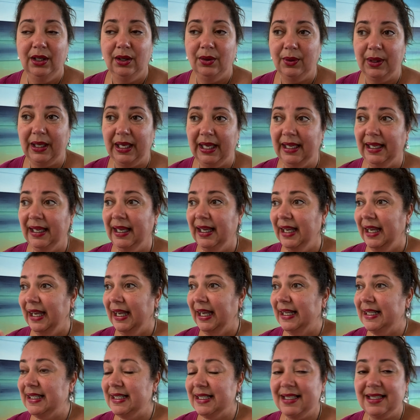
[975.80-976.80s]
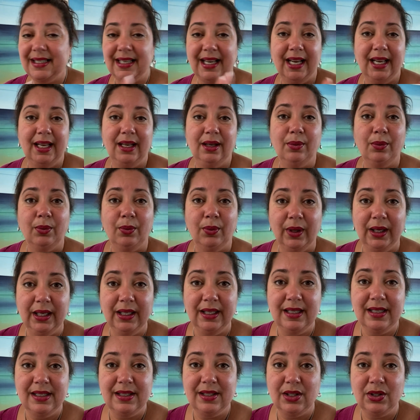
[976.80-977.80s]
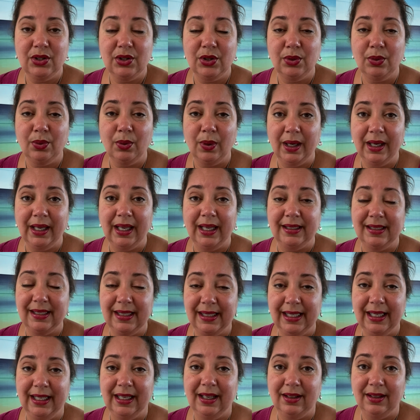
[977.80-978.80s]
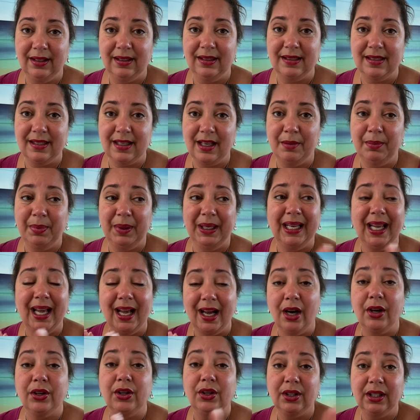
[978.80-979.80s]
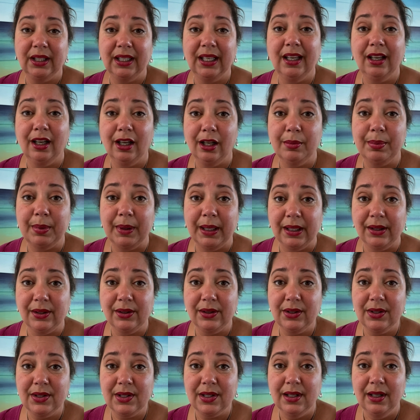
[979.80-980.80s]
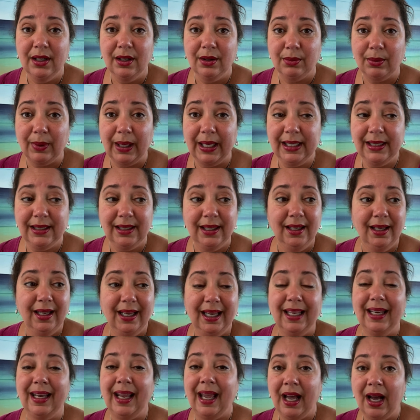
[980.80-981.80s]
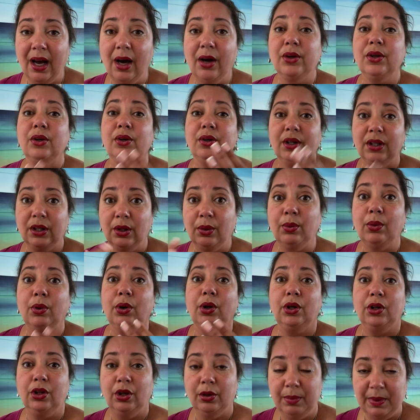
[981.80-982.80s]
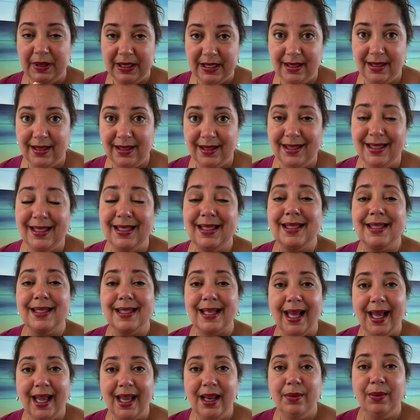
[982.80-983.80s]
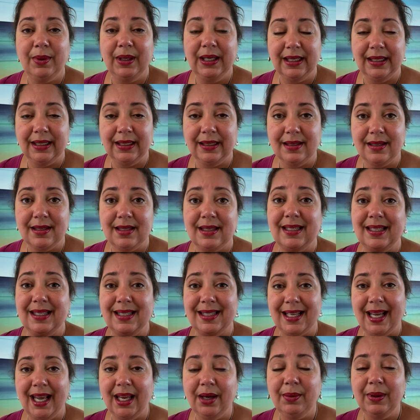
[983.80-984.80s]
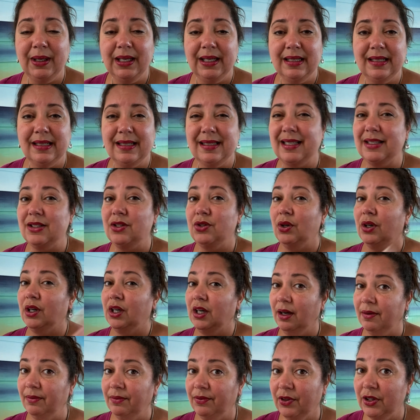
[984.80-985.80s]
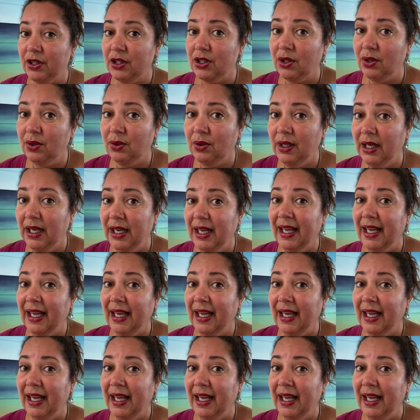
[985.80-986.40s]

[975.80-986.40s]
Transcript: okay? And decide what it is that you want to get out of this company, how you're gonna help others, right? And how you're gonna work your business. Decide what it is. Decide what it is that's your comfort zone